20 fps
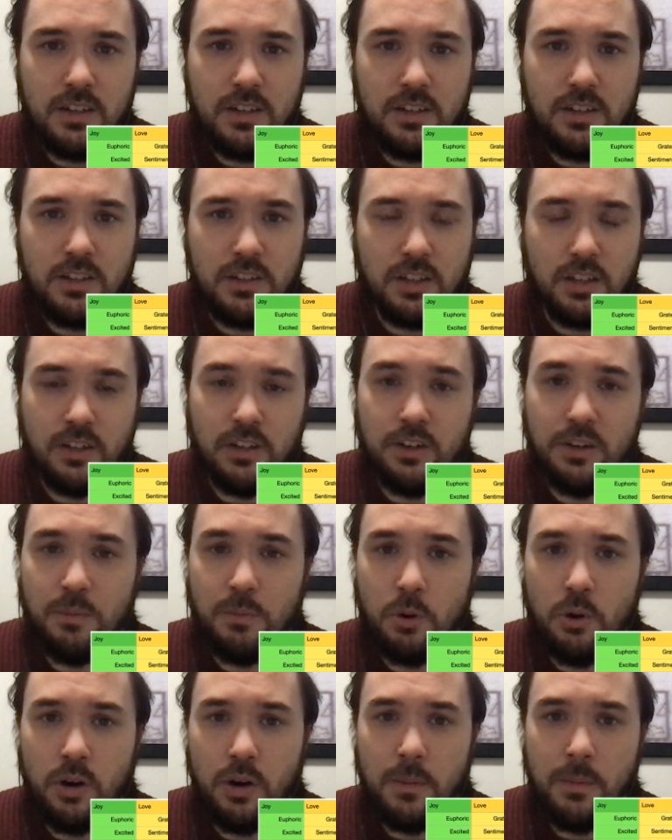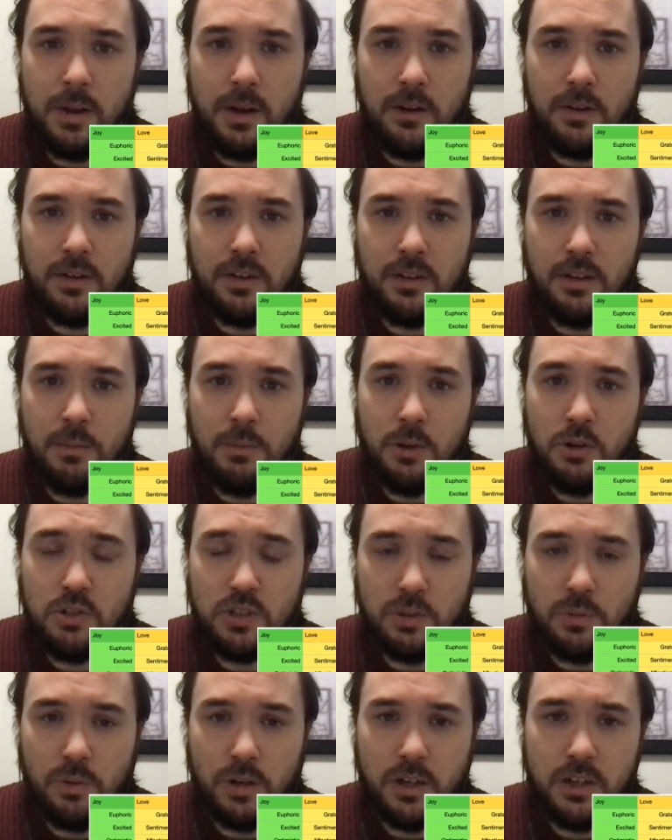to learn more about
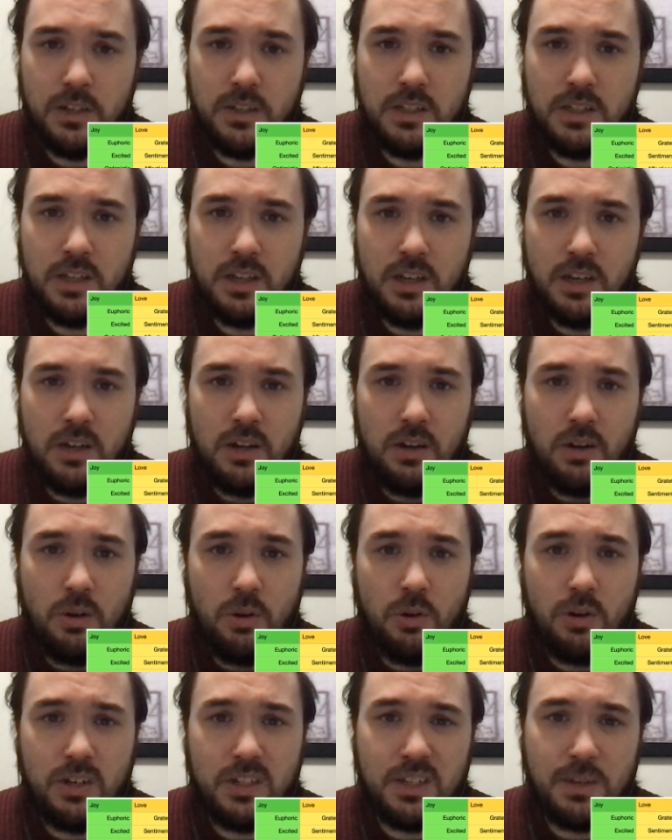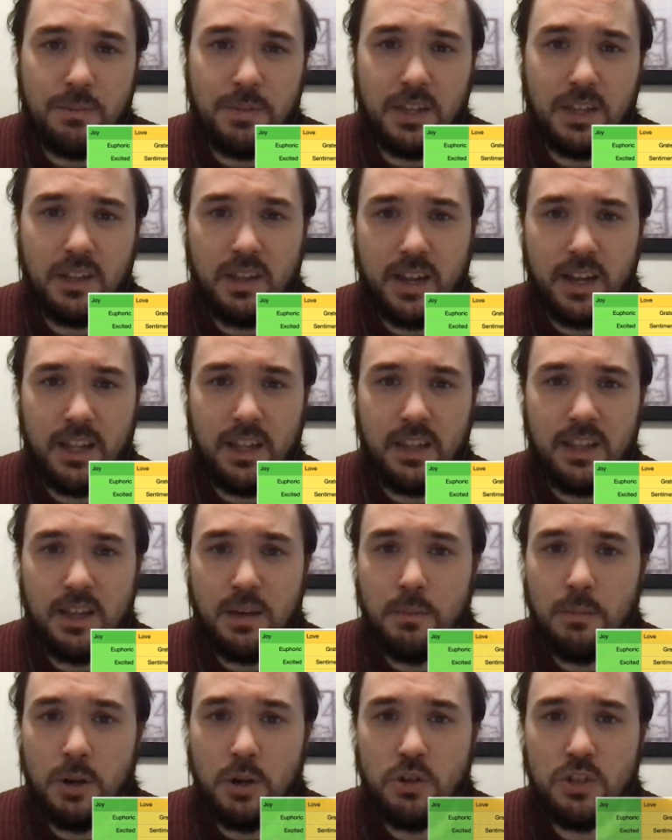emotion words, or something like the
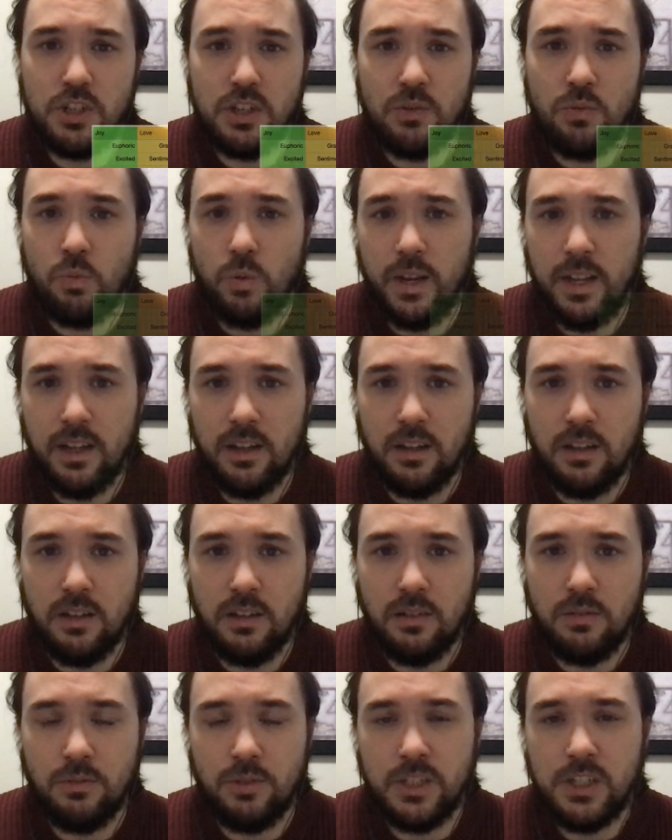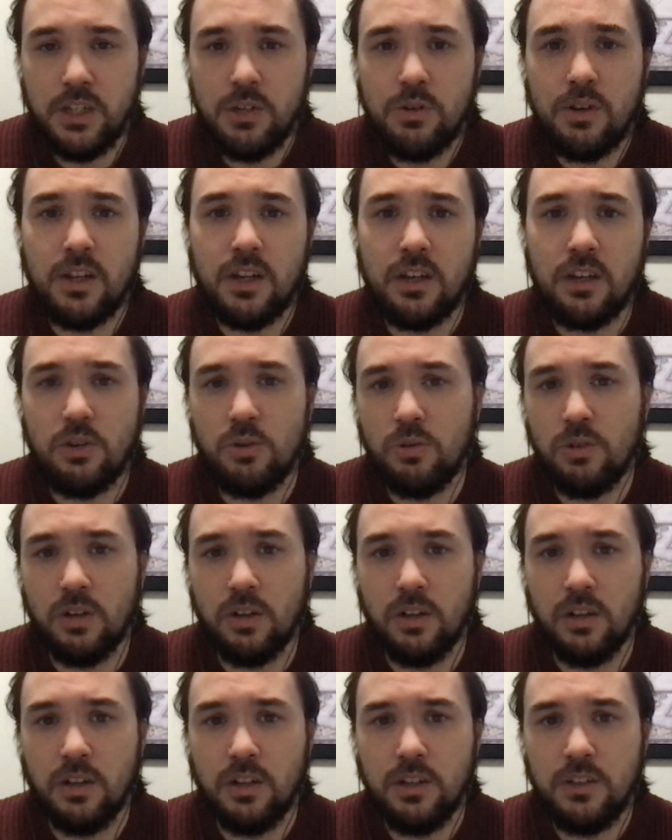emotion wheel, which you can
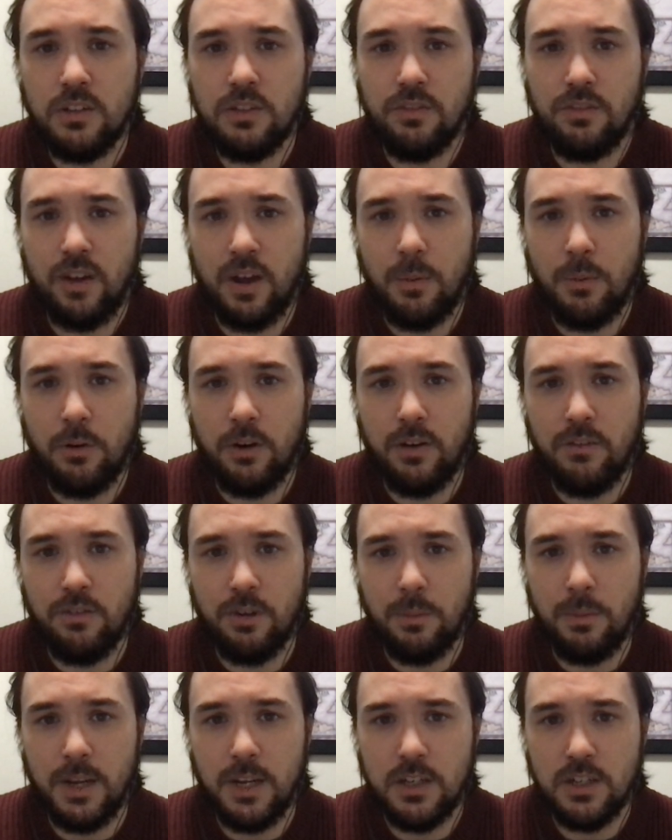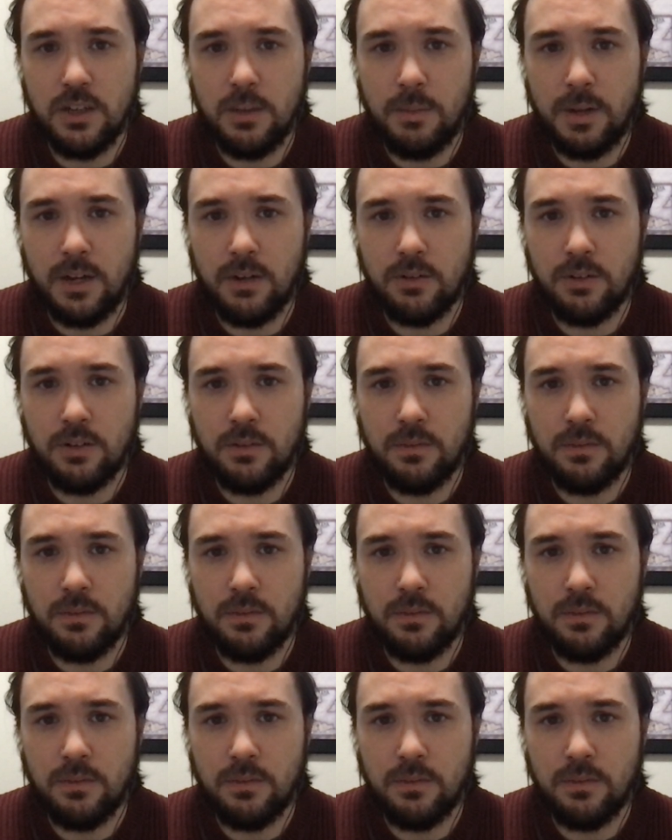Google to find more information about.